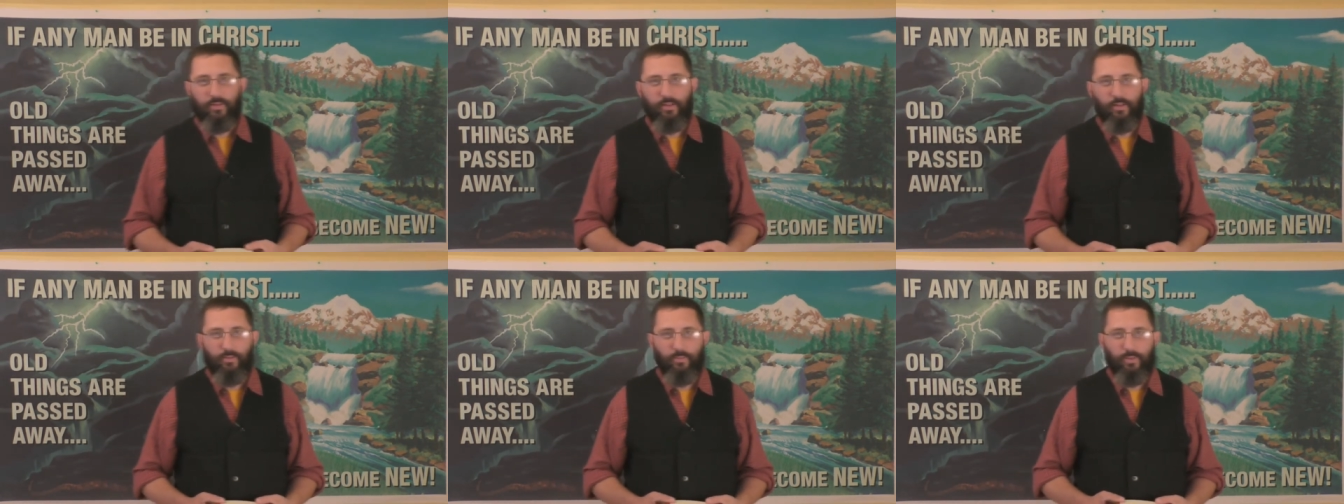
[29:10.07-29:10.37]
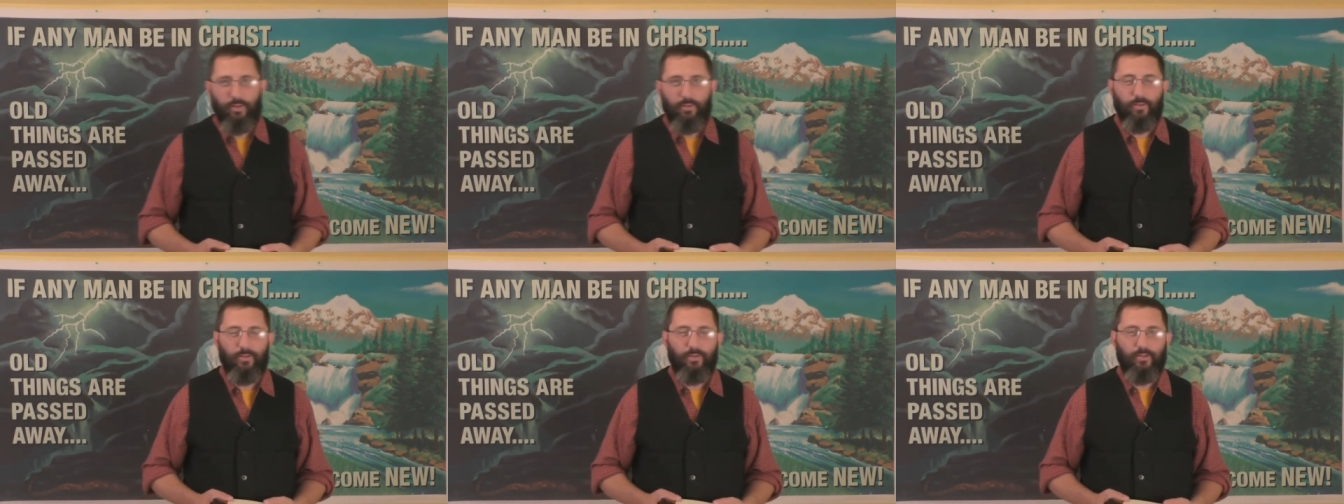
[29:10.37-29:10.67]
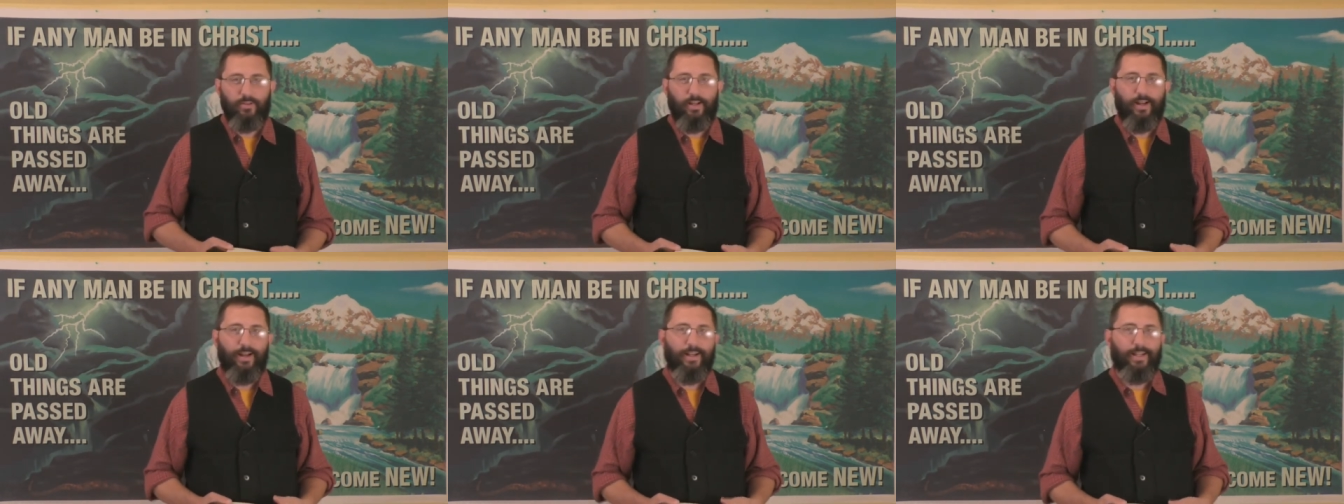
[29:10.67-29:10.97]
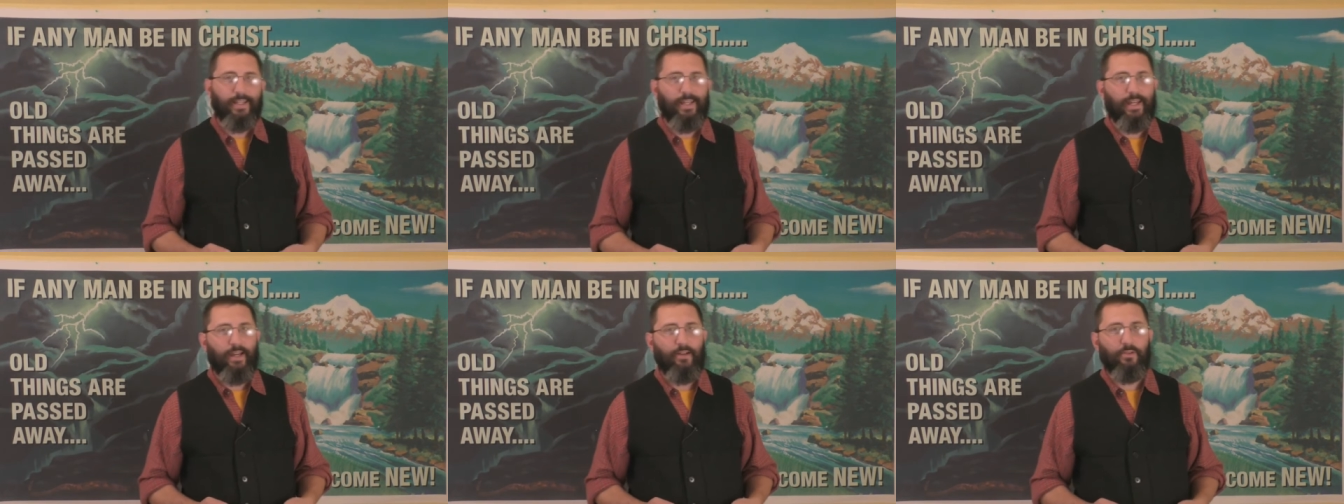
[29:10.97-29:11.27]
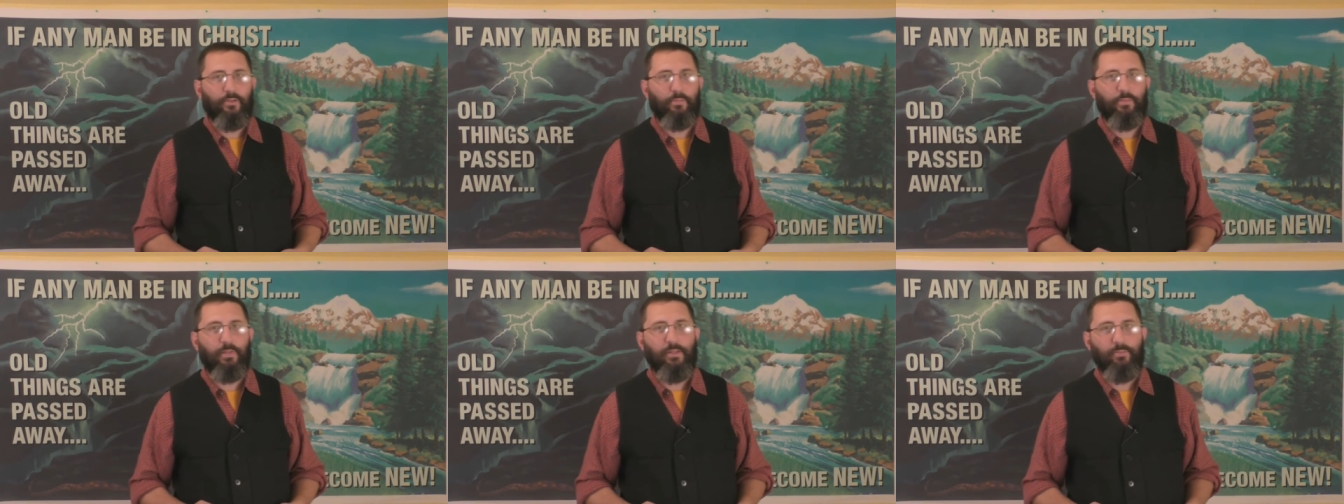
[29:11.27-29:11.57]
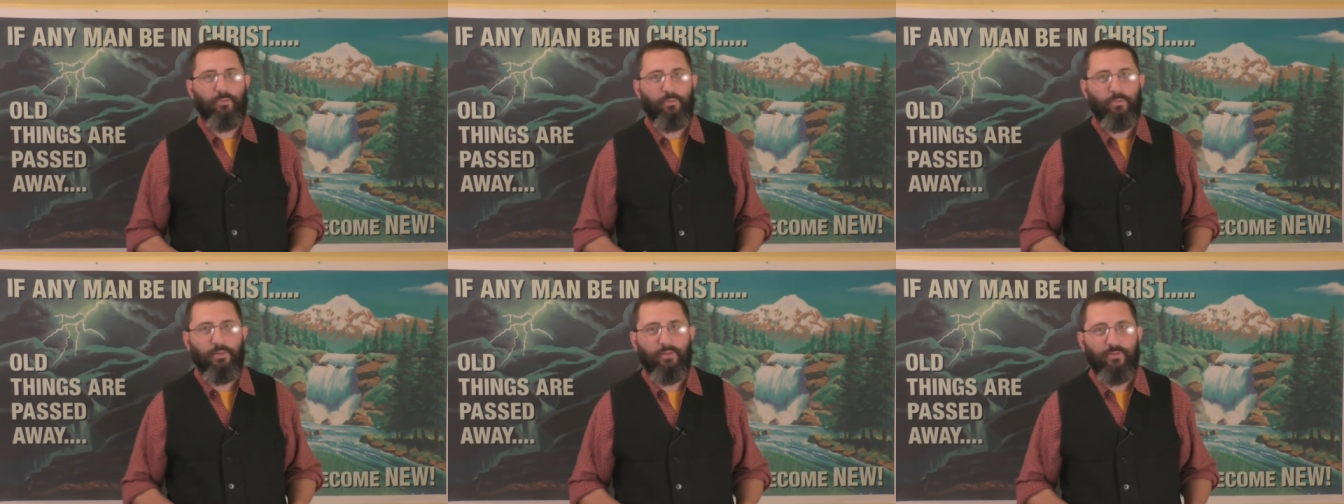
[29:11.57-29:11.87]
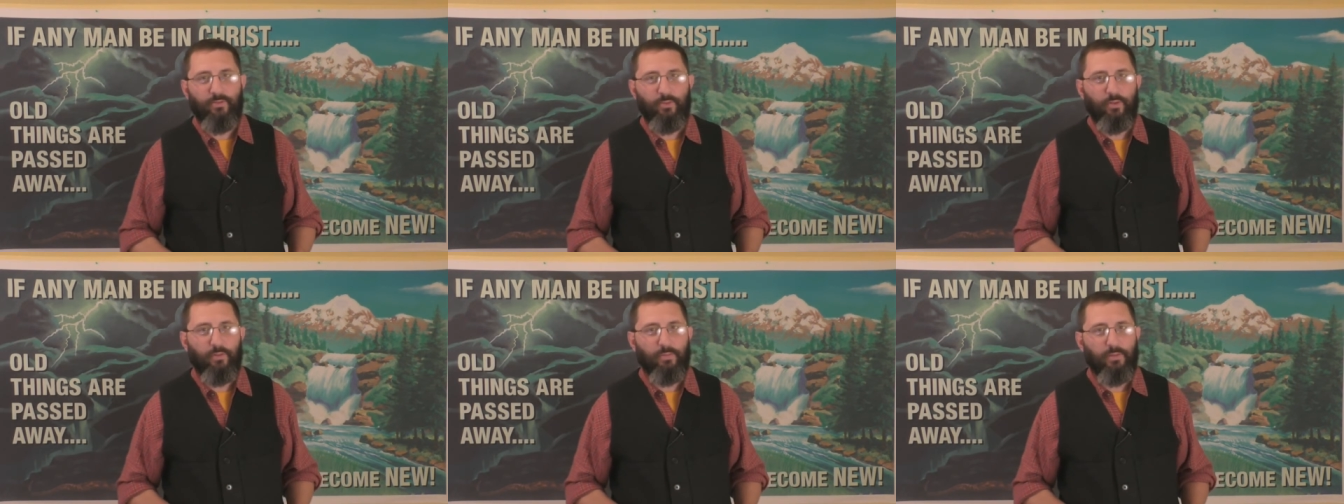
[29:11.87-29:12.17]
you know, we were tiny house people
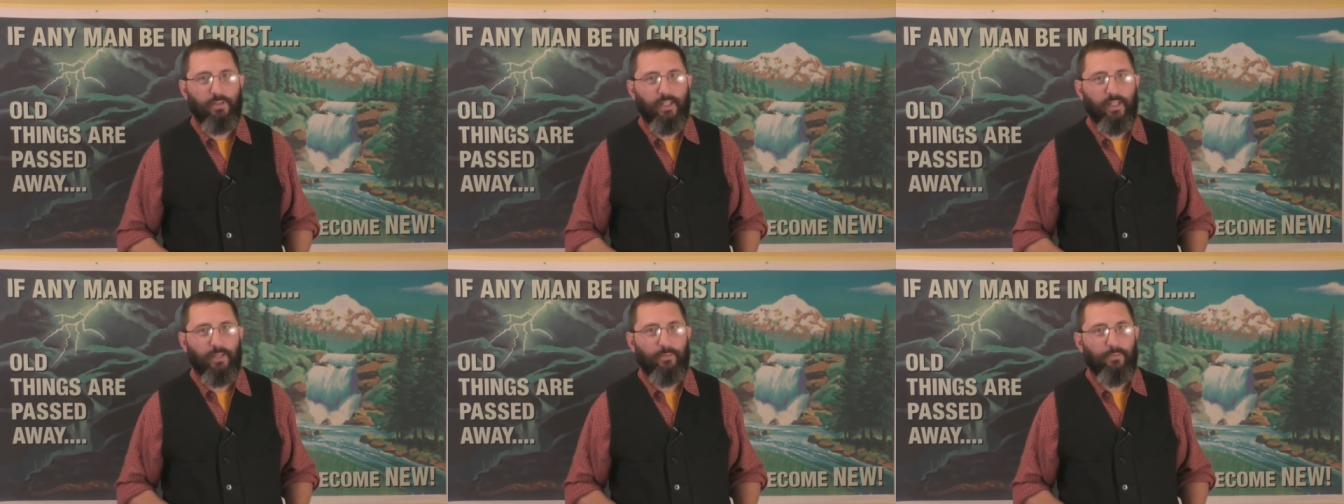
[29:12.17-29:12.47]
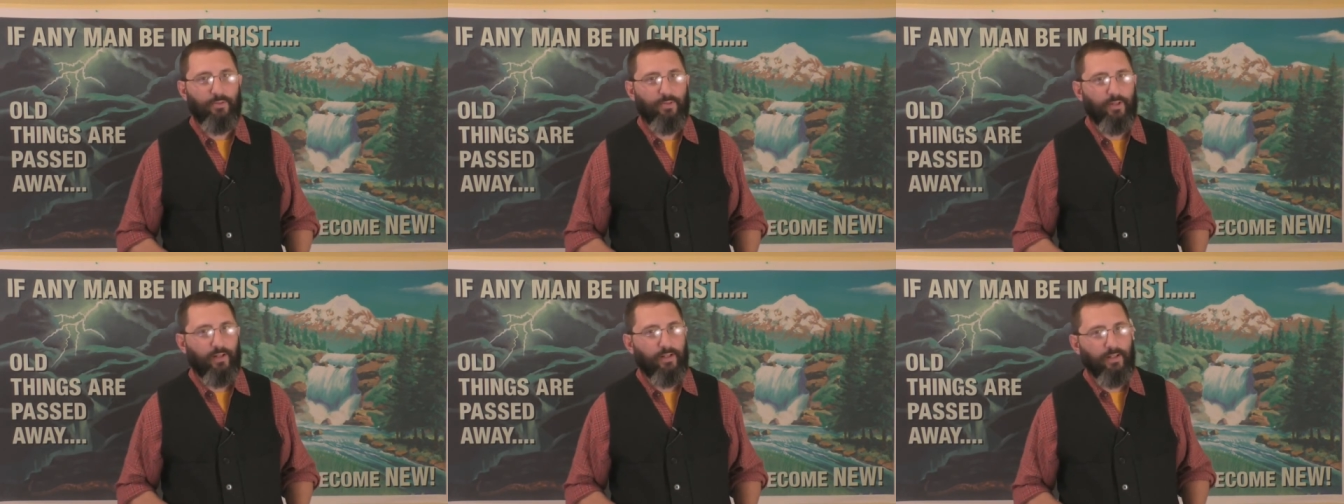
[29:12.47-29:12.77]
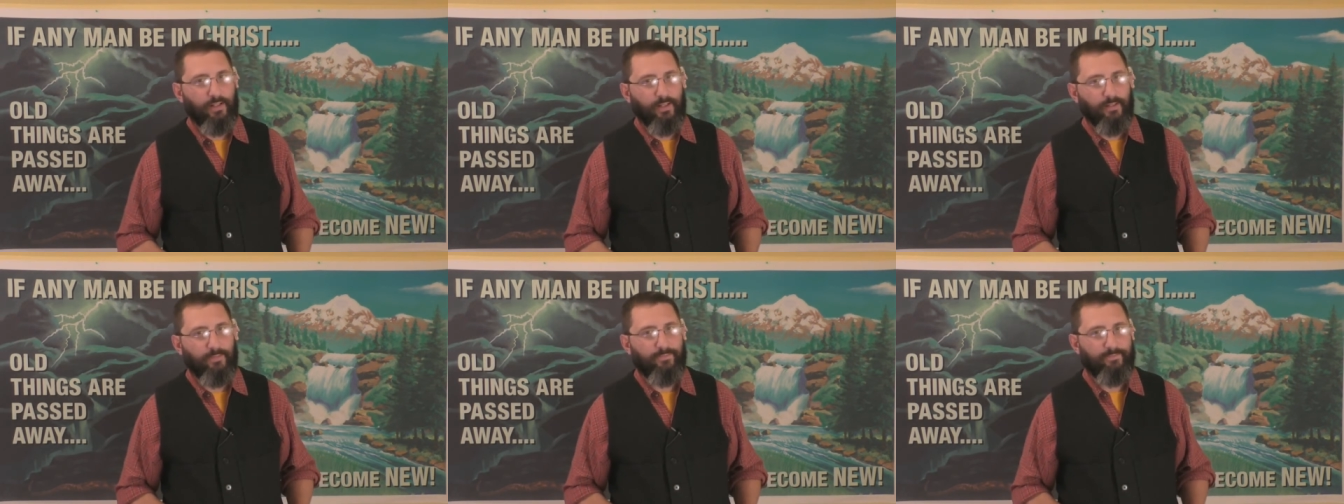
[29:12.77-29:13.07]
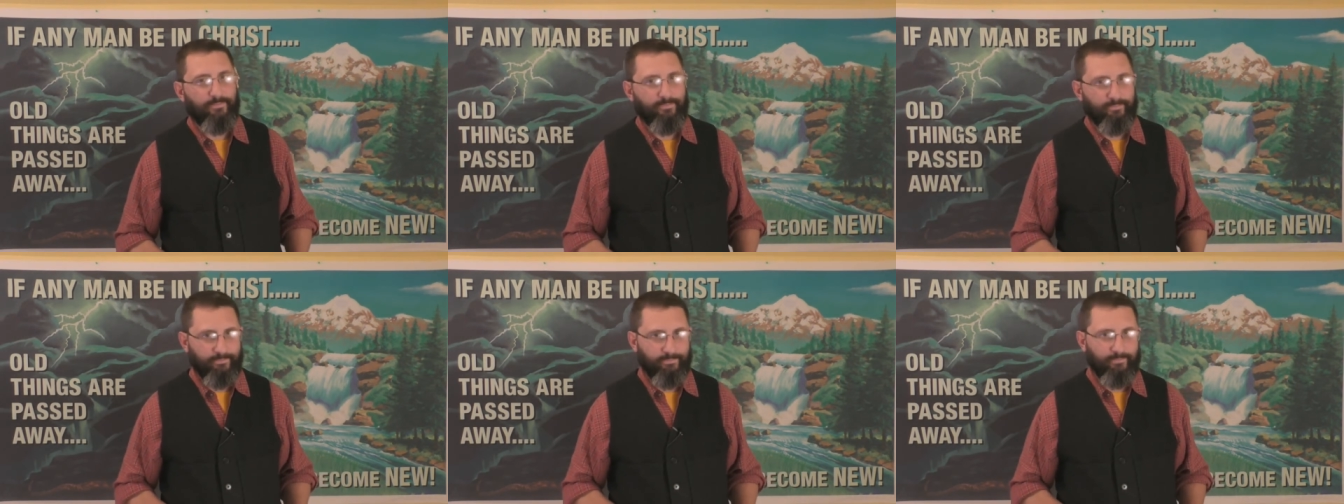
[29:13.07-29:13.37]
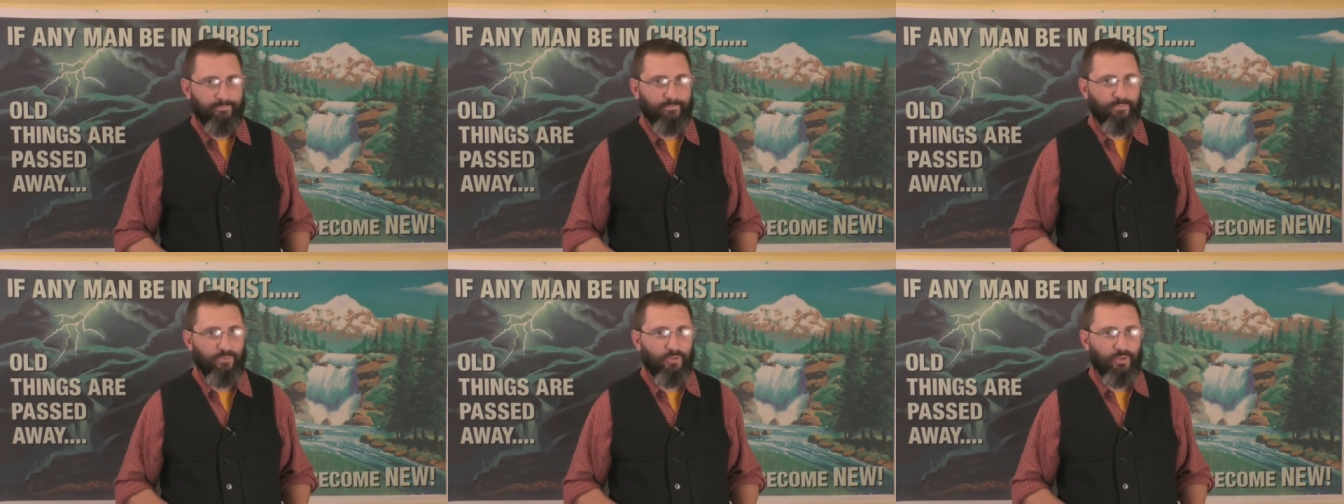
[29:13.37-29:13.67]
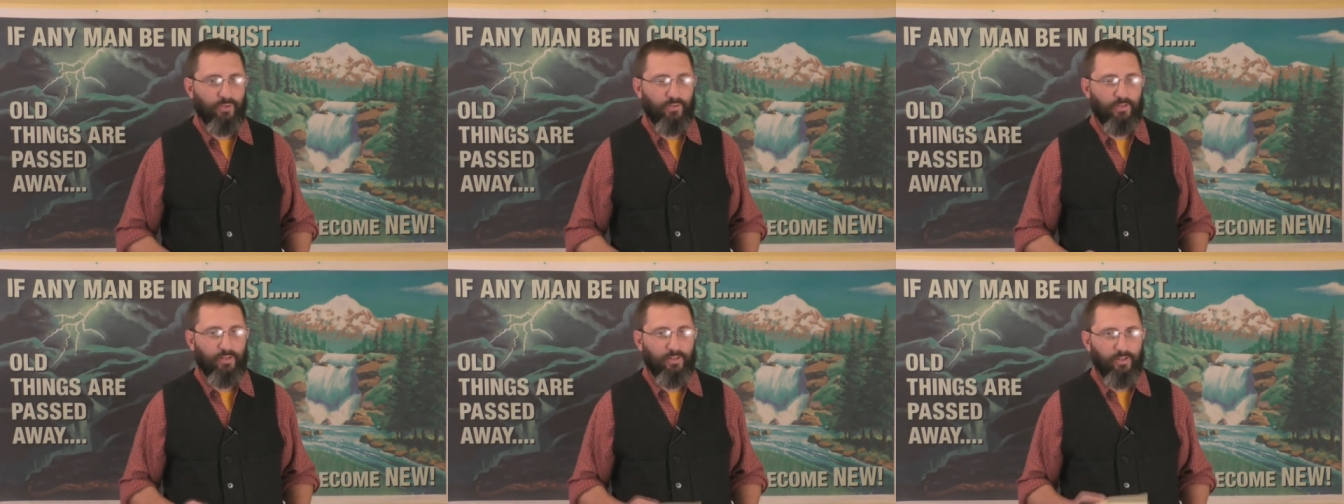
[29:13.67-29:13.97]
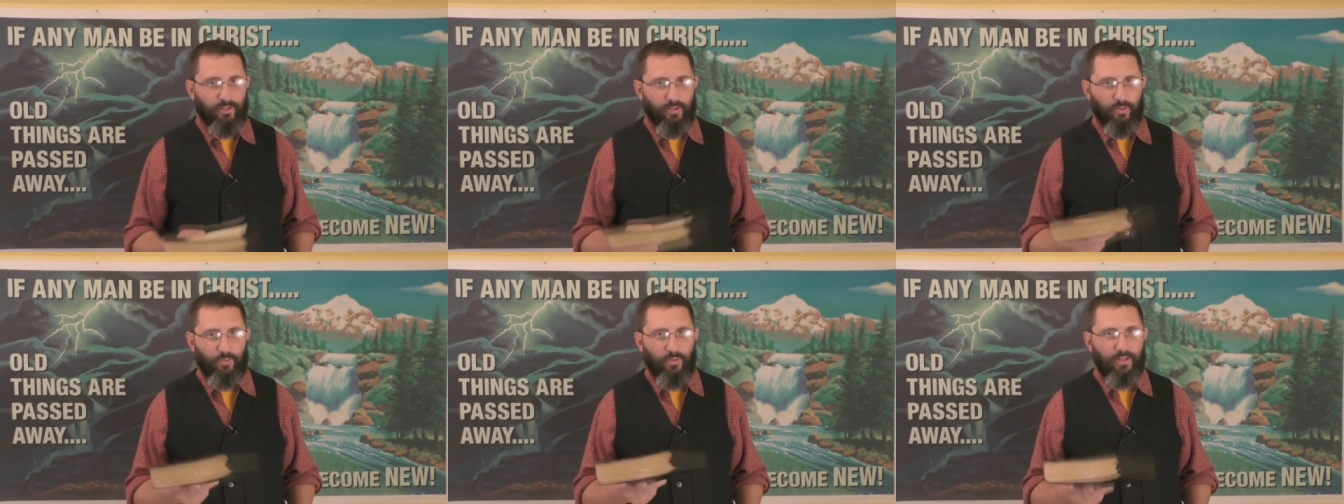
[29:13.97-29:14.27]
before it became trendy. So here
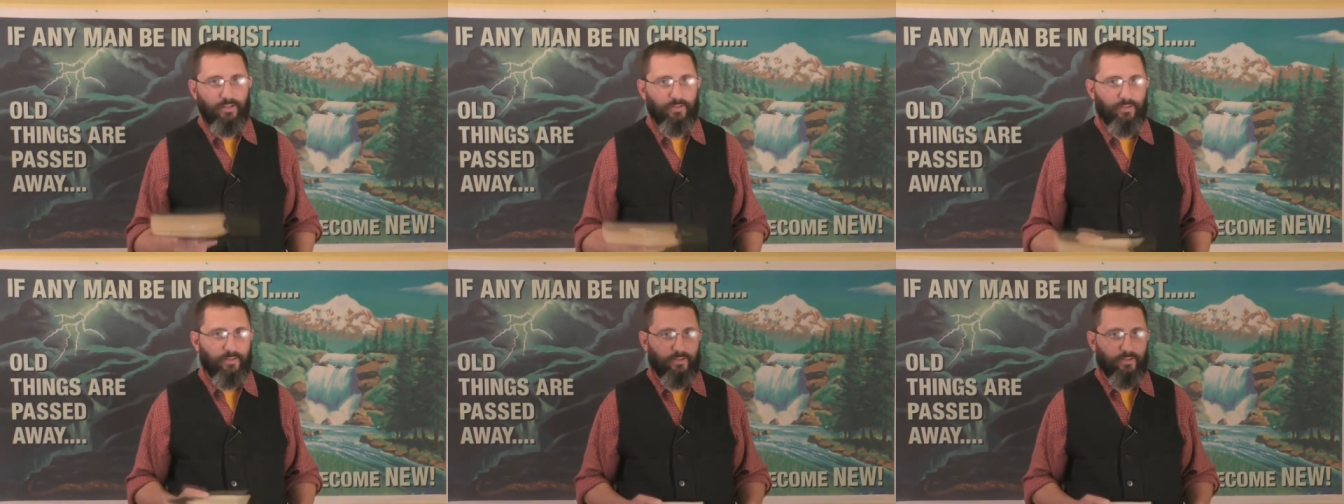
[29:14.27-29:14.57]
you go, watch